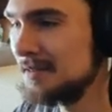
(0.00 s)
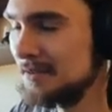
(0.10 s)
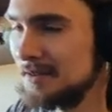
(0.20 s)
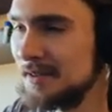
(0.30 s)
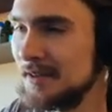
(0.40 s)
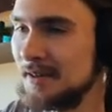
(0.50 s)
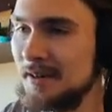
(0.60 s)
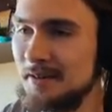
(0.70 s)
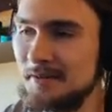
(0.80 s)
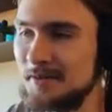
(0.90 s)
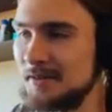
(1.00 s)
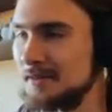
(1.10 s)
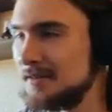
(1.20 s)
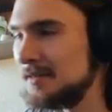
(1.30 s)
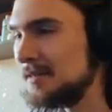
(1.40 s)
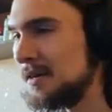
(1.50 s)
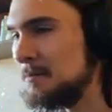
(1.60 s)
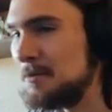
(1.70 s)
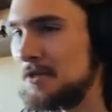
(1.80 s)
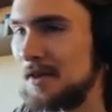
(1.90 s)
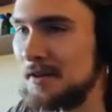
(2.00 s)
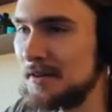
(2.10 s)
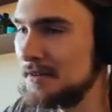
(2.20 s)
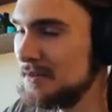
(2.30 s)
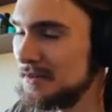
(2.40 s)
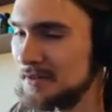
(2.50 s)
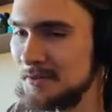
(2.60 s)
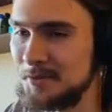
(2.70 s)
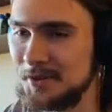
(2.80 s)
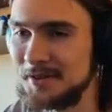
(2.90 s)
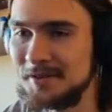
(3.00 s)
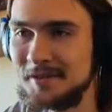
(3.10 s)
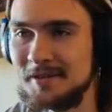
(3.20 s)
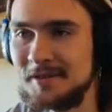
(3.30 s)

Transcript: Are they kind of empathetic or some shit?